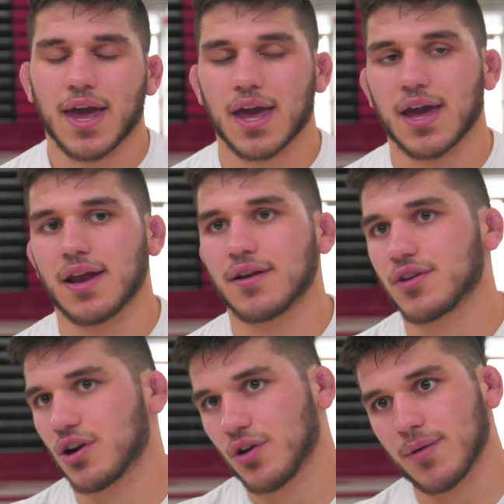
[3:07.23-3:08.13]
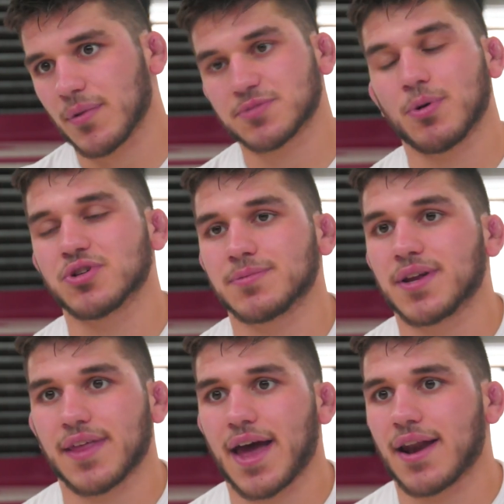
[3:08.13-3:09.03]
And, you know, him exposing me
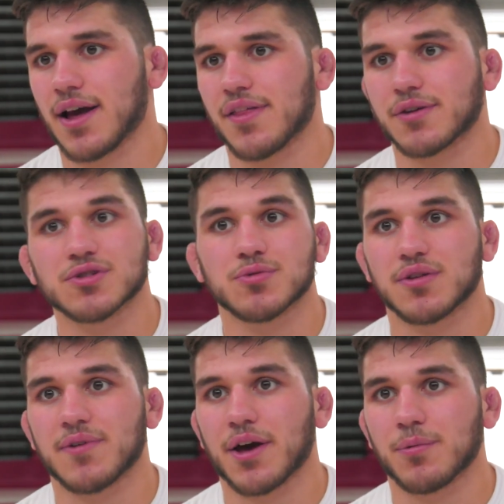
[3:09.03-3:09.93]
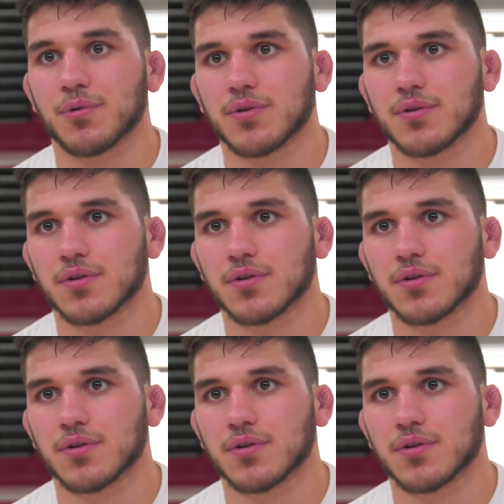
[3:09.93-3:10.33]
to that, I think, was really valuable.